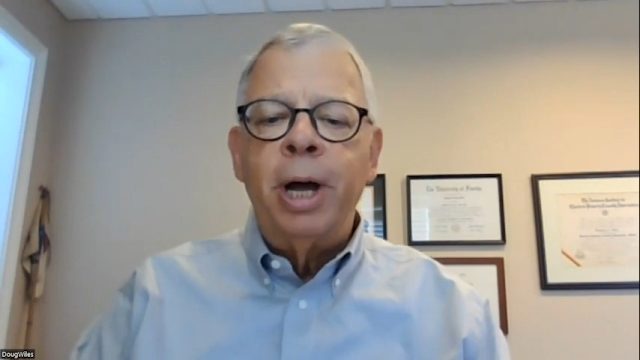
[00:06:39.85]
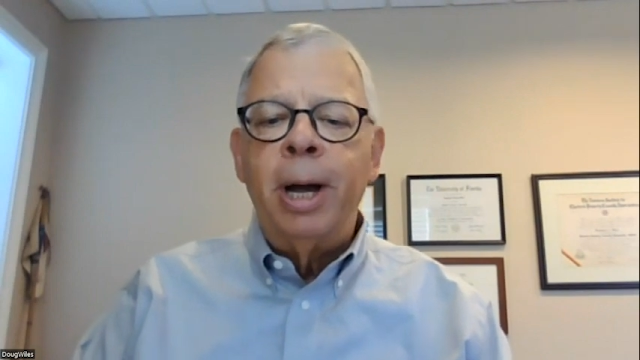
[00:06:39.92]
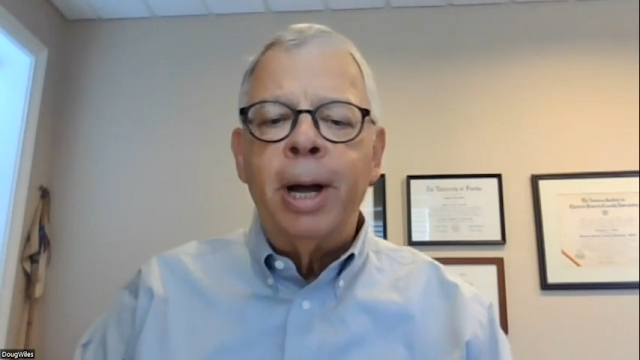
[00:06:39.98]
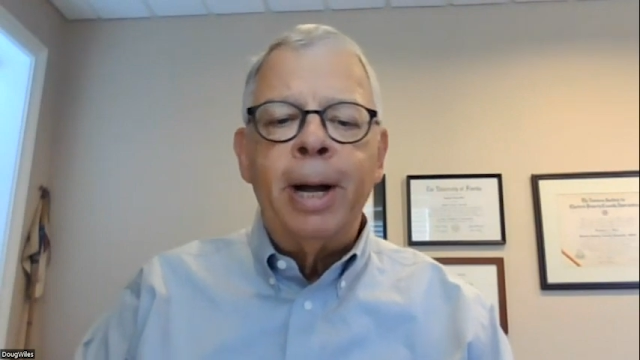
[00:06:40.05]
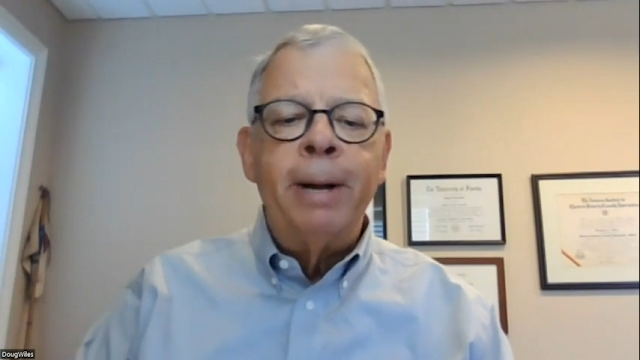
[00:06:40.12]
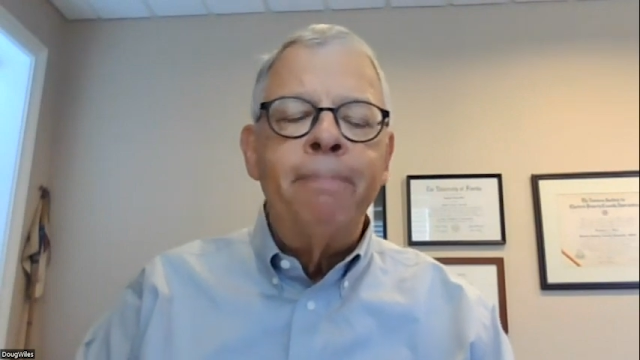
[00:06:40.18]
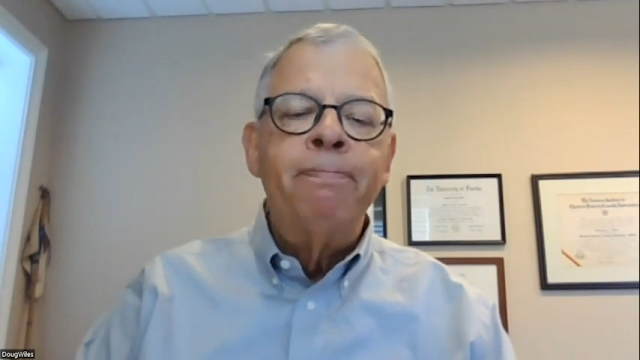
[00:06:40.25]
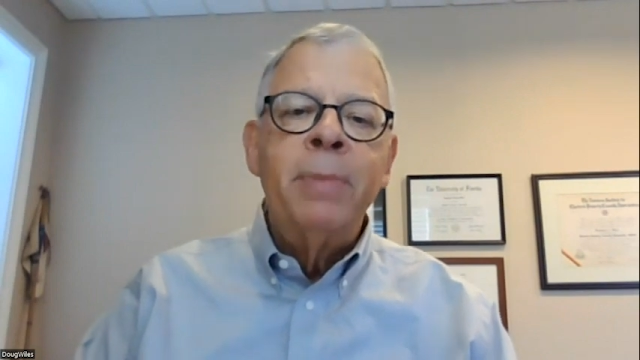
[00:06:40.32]

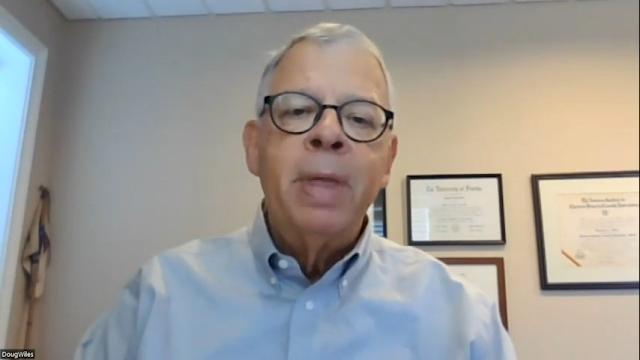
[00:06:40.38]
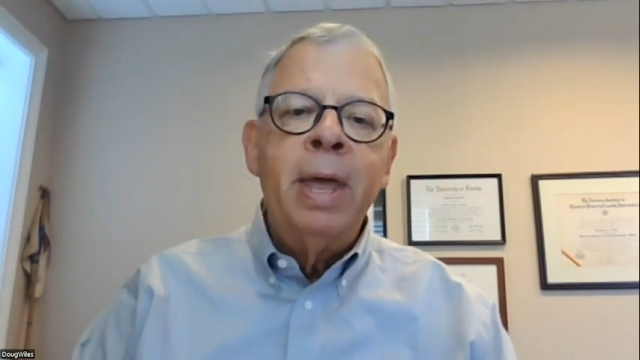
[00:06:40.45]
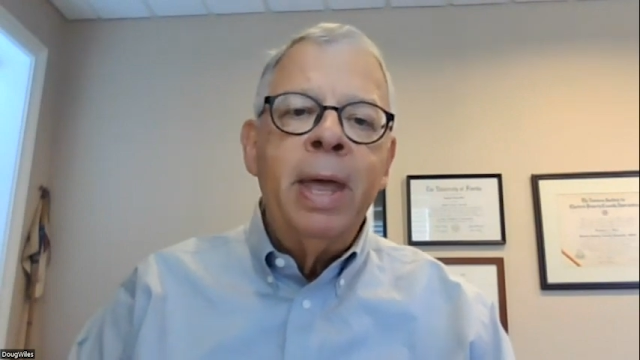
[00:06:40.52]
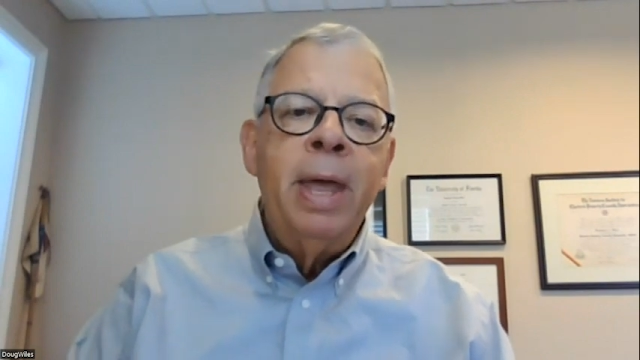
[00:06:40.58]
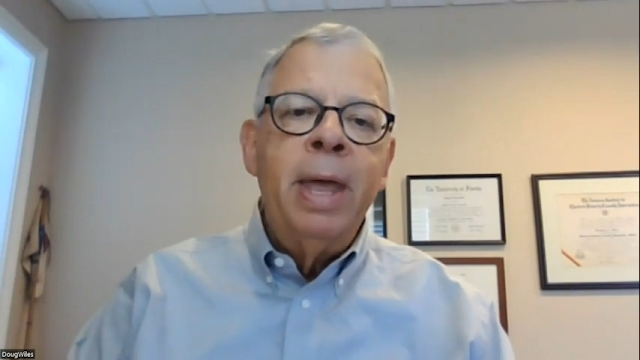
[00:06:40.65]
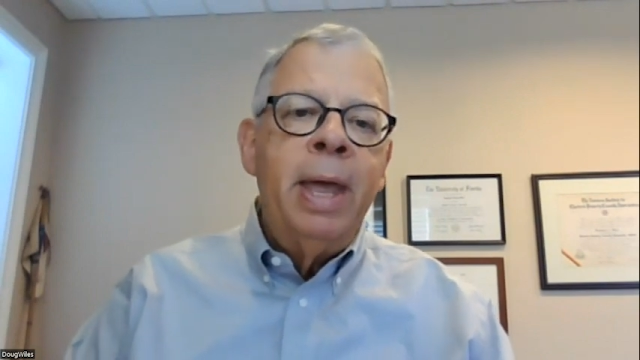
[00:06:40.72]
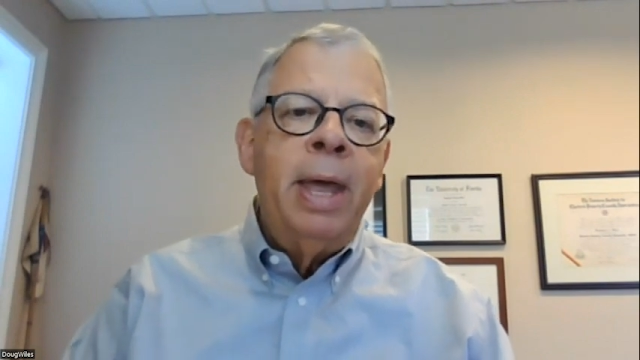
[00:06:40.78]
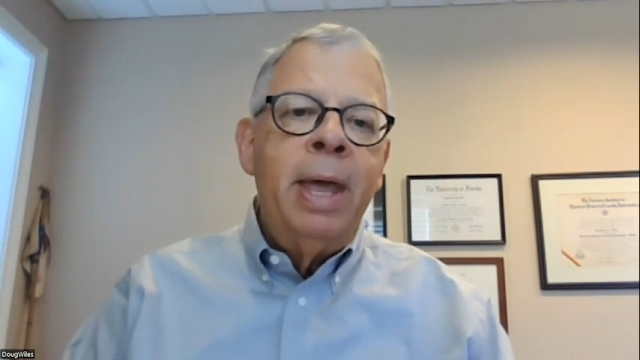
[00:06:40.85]
Um,
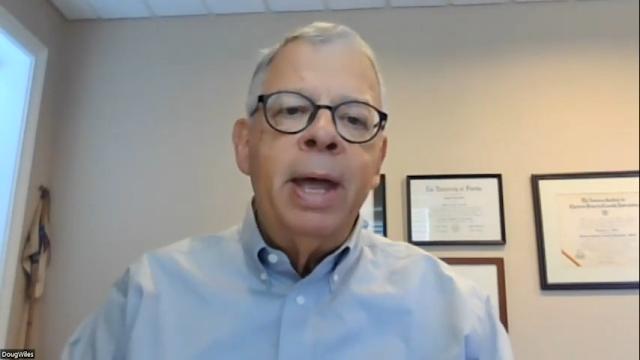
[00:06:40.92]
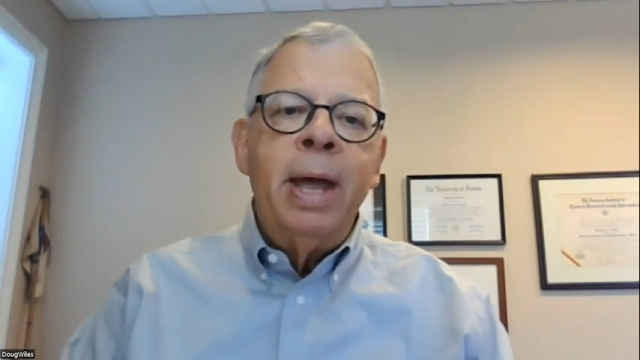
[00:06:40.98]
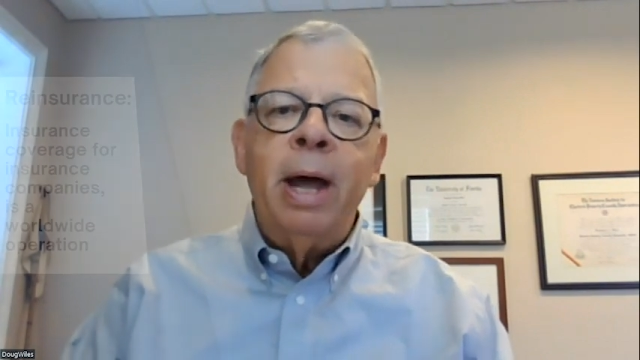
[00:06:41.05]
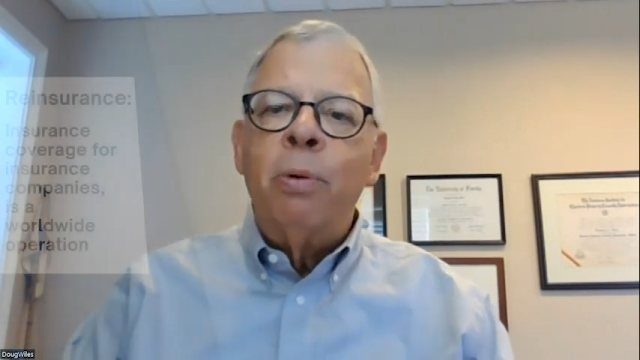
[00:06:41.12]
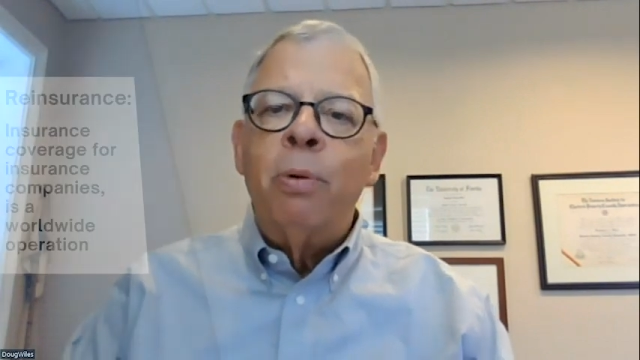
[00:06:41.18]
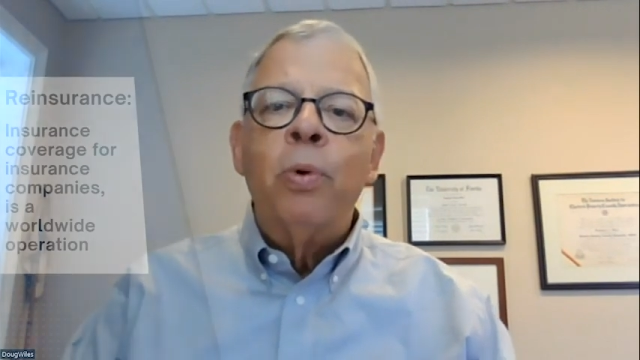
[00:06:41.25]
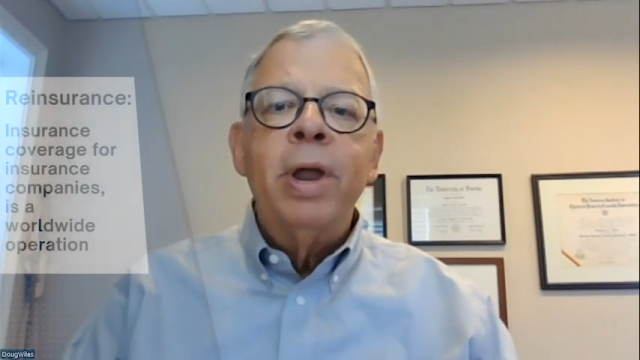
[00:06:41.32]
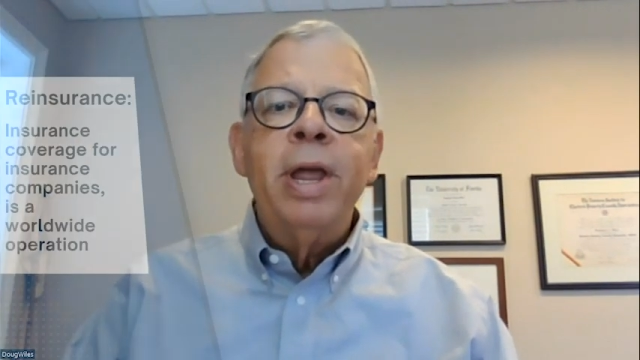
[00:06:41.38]

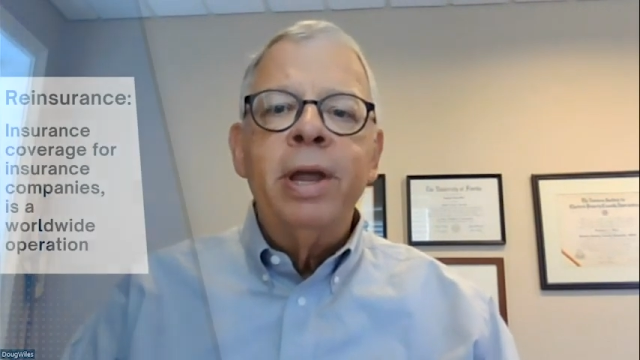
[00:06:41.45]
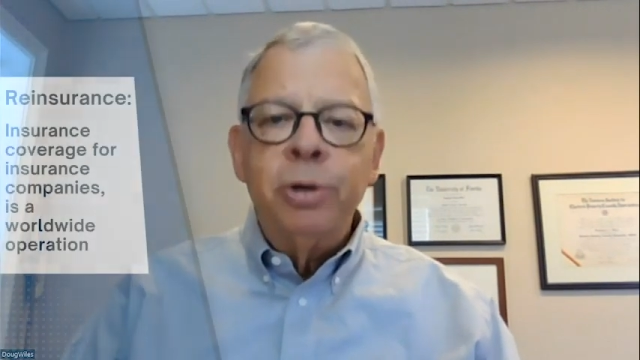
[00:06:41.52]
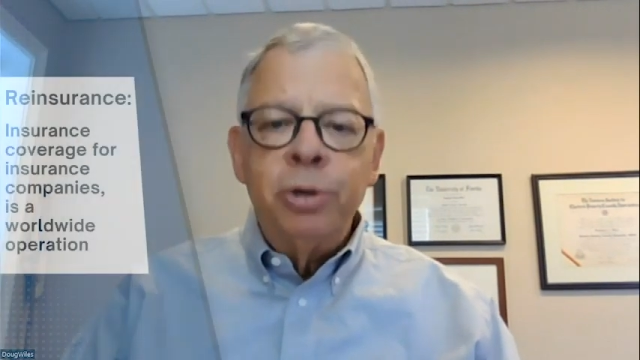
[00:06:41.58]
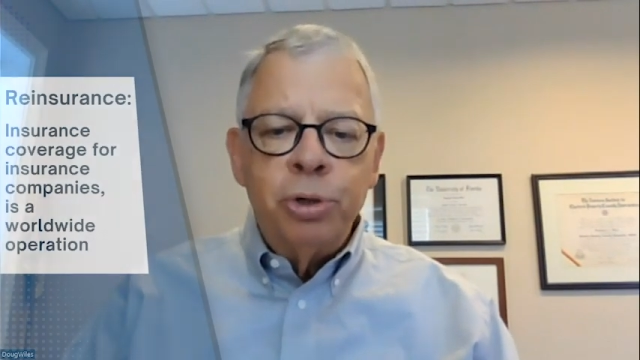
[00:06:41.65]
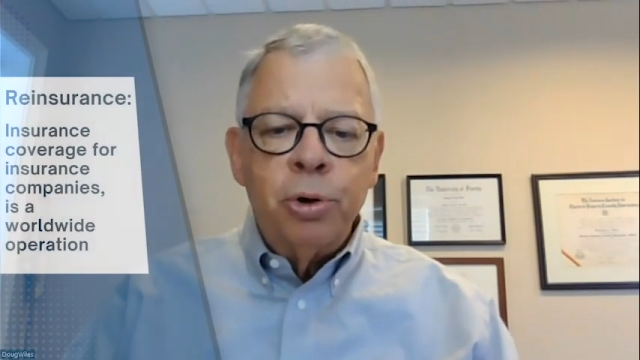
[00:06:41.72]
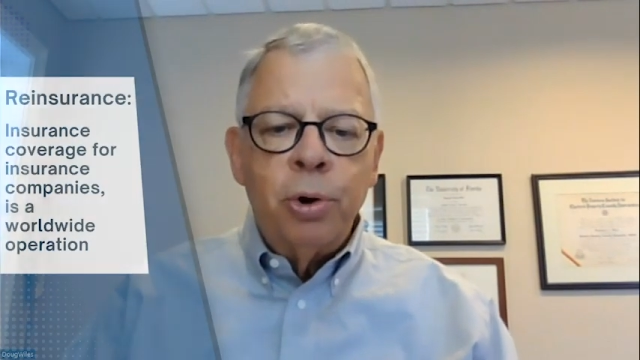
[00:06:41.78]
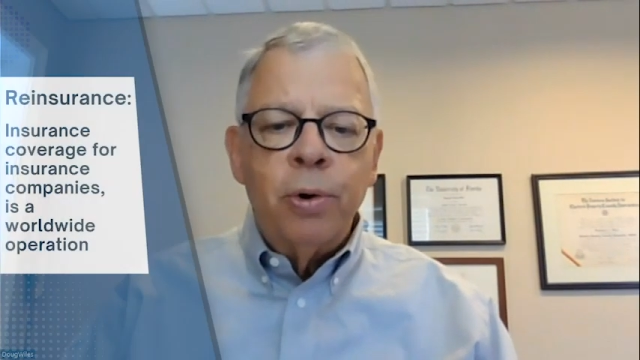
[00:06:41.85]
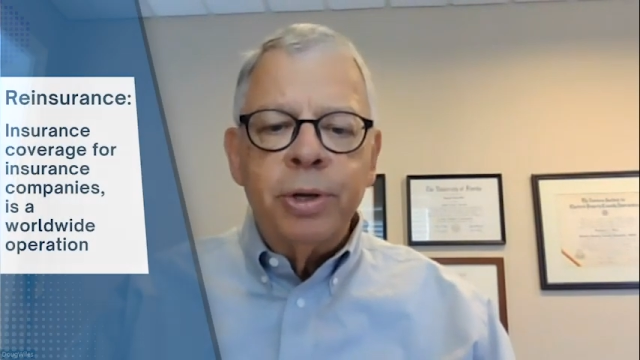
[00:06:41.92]
uh,
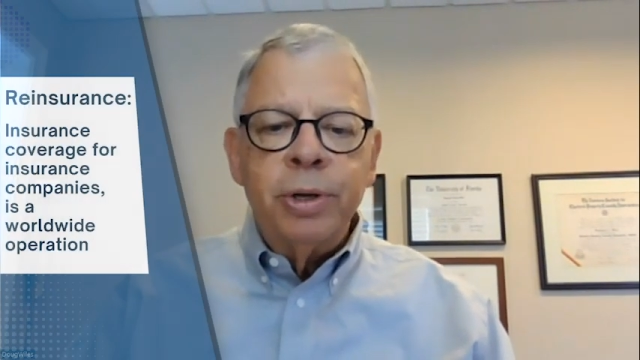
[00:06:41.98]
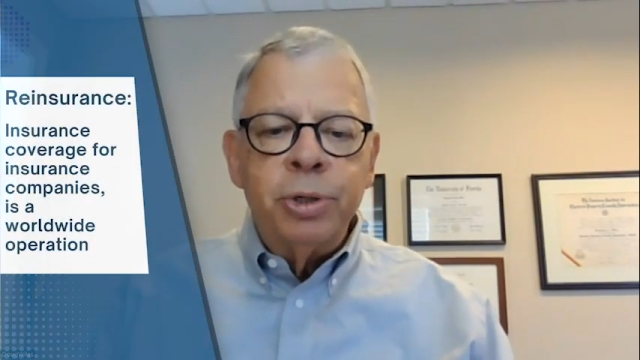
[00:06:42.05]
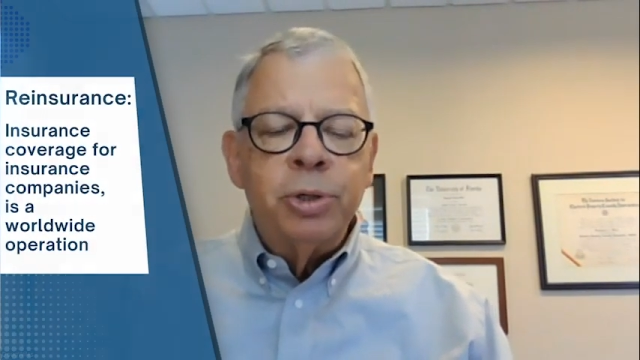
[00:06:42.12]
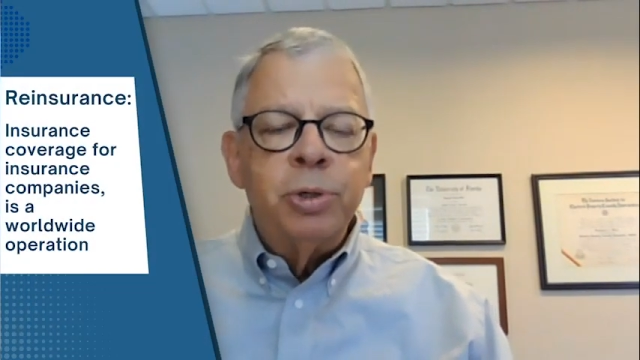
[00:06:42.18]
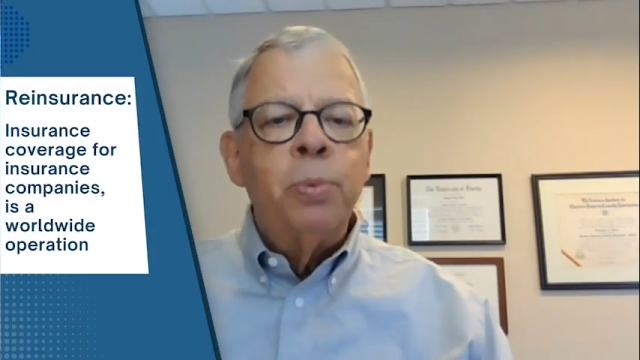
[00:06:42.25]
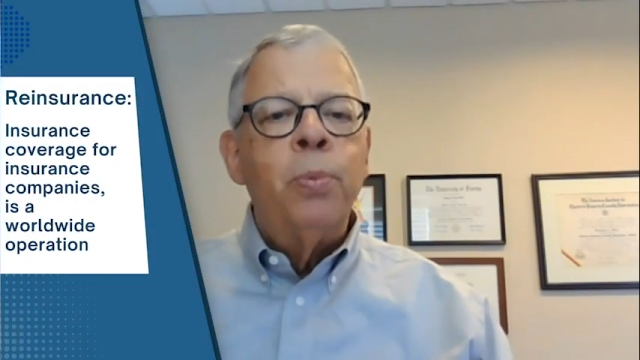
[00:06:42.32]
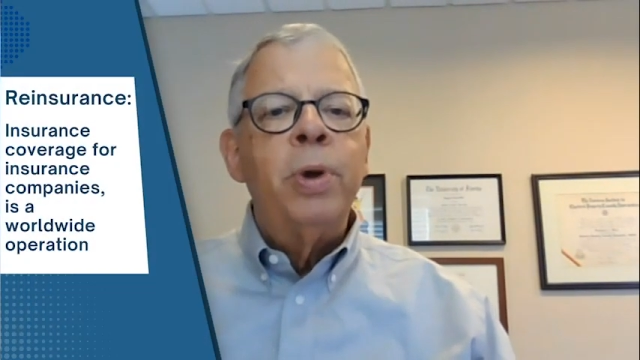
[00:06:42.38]
reinsurance,